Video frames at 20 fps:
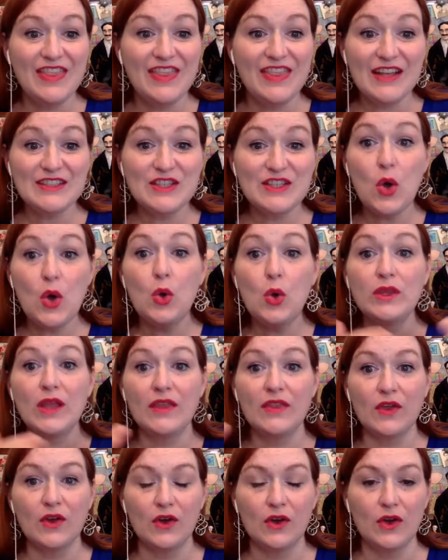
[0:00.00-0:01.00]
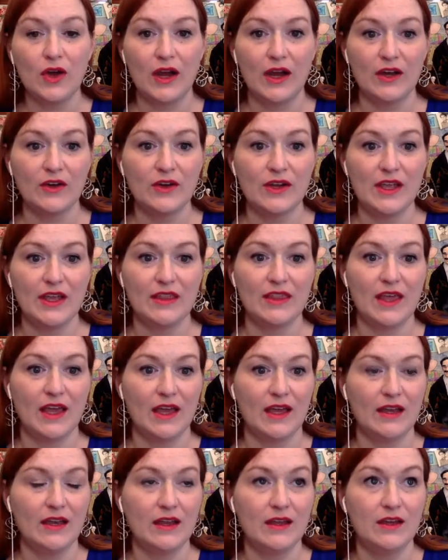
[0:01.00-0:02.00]
that's a whole nother area
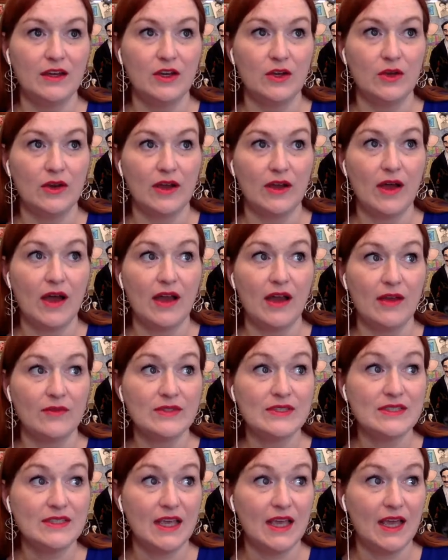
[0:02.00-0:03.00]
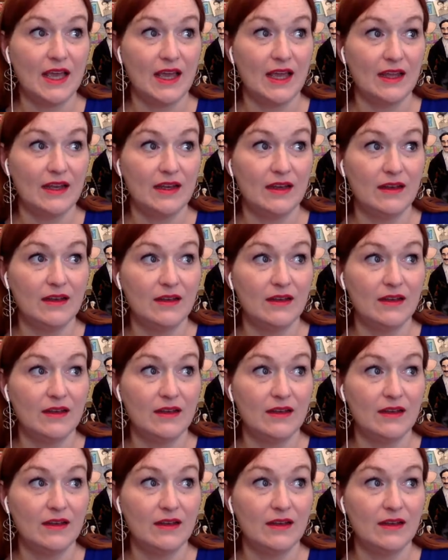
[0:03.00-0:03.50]
that you know, and I, and I've said,